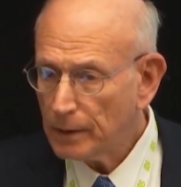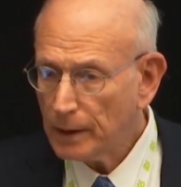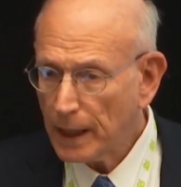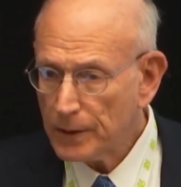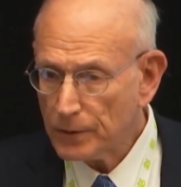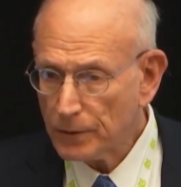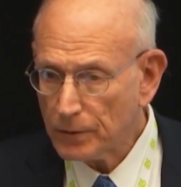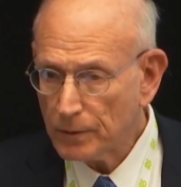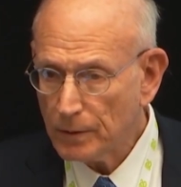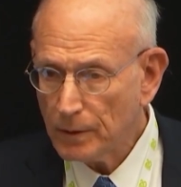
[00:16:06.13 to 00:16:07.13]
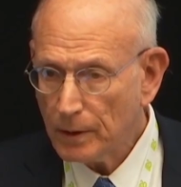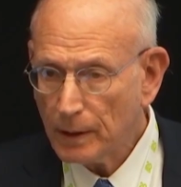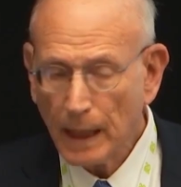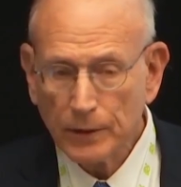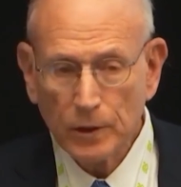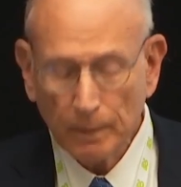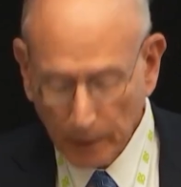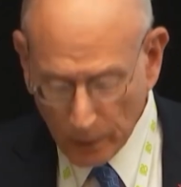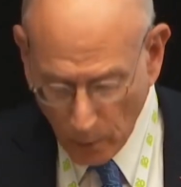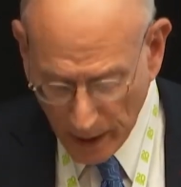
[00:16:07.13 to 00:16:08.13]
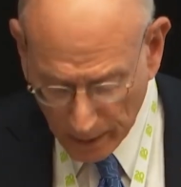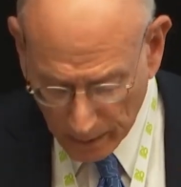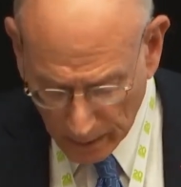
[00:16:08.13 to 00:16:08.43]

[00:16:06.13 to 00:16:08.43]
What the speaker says: cases, not simply wait